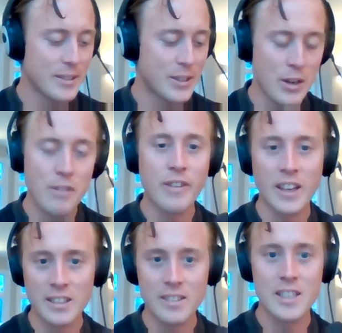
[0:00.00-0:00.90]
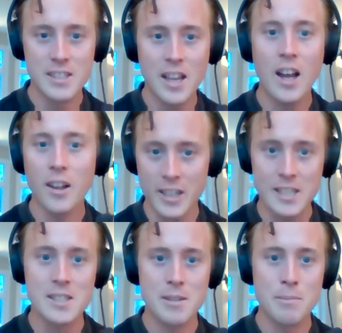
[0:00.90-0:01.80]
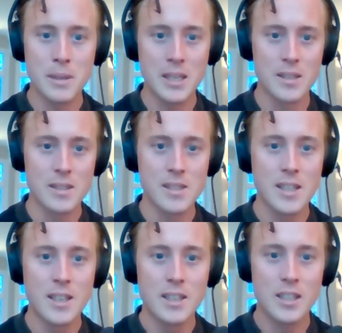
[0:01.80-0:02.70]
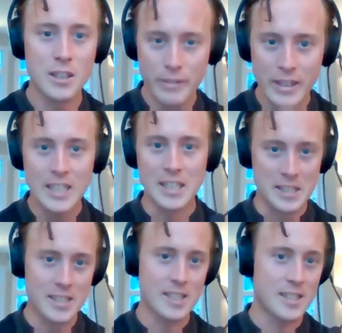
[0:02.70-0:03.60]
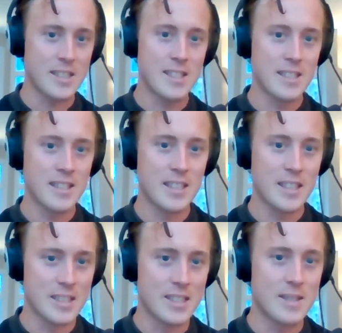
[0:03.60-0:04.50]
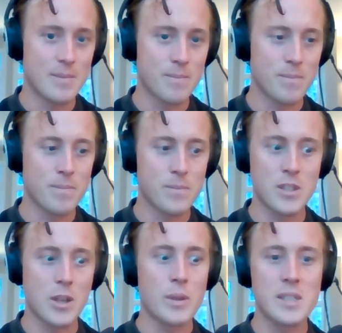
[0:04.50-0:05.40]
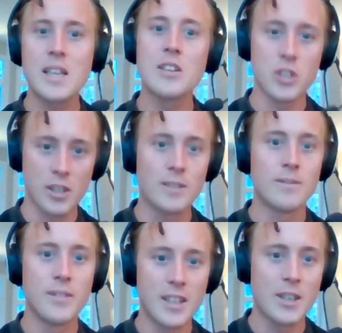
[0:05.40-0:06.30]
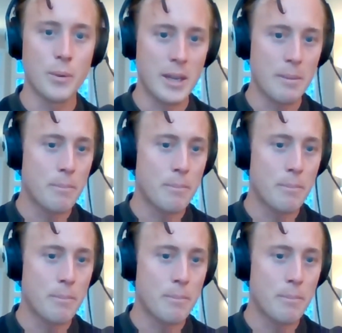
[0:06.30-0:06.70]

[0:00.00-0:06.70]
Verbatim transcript: going to find this hardest because convenience is is so essential in a way.